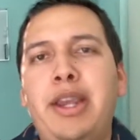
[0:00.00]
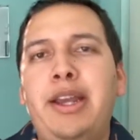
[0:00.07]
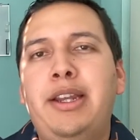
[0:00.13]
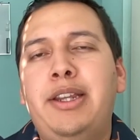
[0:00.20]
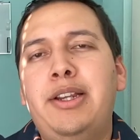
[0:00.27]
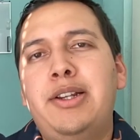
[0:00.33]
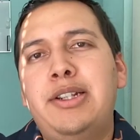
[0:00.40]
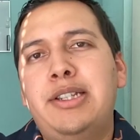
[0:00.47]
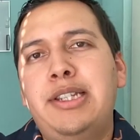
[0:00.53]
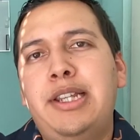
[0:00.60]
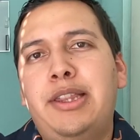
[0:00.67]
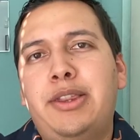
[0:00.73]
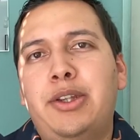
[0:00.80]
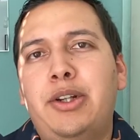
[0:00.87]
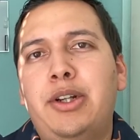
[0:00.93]
and here's the
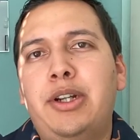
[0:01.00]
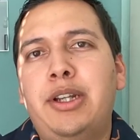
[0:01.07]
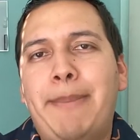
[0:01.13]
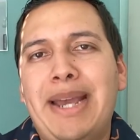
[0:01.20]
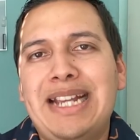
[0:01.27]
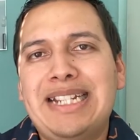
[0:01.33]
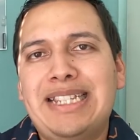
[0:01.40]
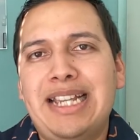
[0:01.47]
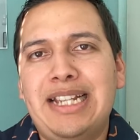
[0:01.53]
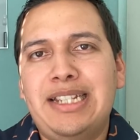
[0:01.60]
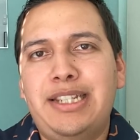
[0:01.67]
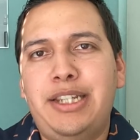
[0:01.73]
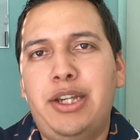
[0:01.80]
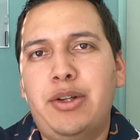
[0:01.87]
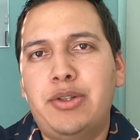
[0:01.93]
third Fast
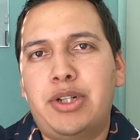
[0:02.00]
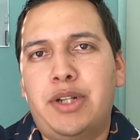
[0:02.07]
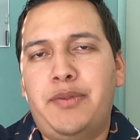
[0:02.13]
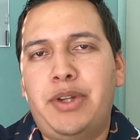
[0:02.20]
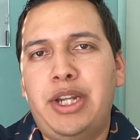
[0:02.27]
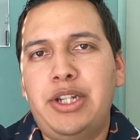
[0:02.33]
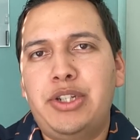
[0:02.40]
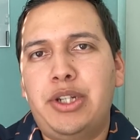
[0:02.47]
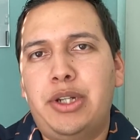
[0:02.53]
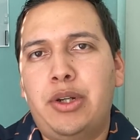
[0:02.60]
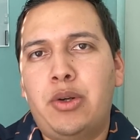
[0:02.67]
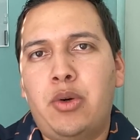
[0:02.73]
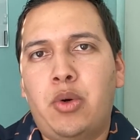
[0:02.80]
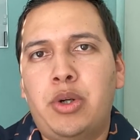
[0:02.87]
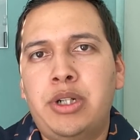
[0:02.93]
SEO certification
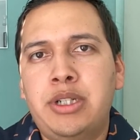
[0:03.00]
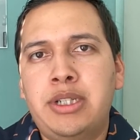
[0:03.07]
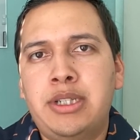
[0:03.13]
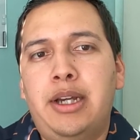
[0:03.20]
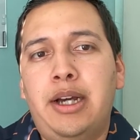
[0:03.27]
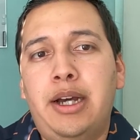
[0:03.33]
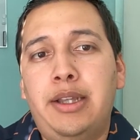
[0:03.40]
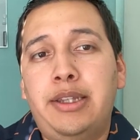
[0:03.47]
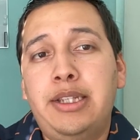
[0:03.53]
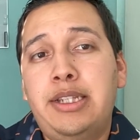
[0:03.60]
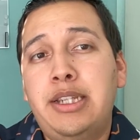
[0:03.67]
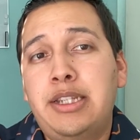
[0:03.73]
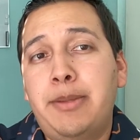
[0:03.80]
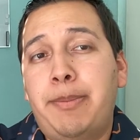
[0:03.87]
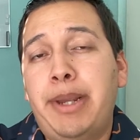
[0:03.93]
course. This
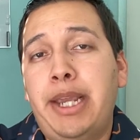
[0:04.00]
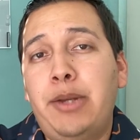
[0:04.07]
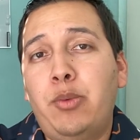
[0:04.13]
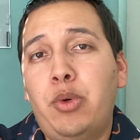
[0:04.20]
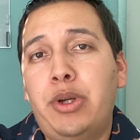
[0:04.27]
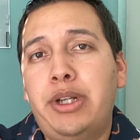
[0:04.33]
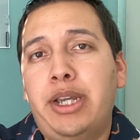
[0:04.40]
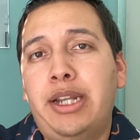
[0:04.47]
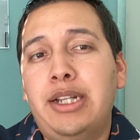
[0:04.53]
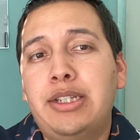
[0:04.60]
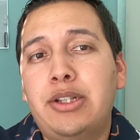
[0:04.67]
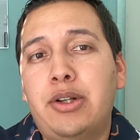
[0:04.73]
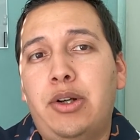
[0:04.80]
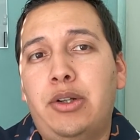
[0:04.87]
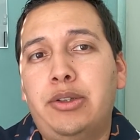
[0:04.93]
is a paid one and it's
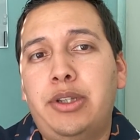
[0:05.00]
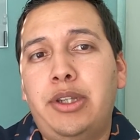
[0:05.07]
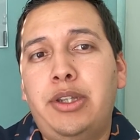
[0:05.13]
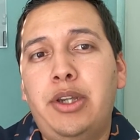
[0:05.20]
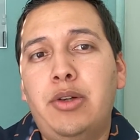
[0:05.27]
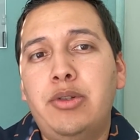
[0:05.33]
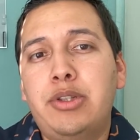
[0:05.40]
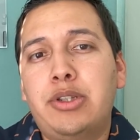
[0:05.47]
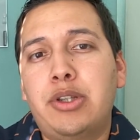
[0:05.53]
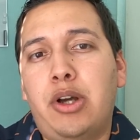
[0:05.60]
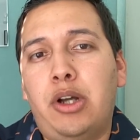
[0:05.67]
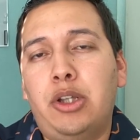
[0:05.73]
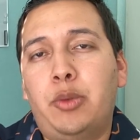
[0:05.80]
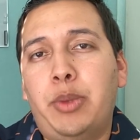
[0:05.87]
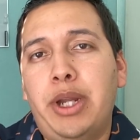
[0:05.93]
called Yoast
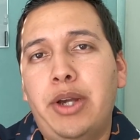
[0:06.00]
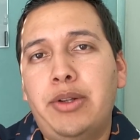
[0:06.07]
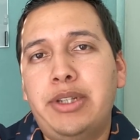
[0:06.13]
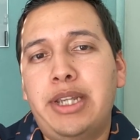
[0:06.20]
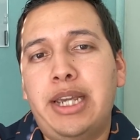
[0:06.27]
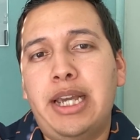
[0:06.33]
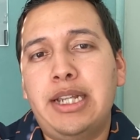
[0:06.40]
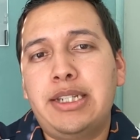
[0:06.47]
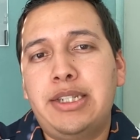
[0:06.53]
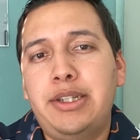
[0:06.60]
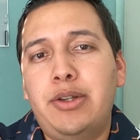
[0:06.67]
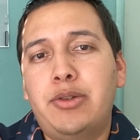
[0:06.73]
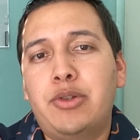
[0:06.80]
All-Around SEO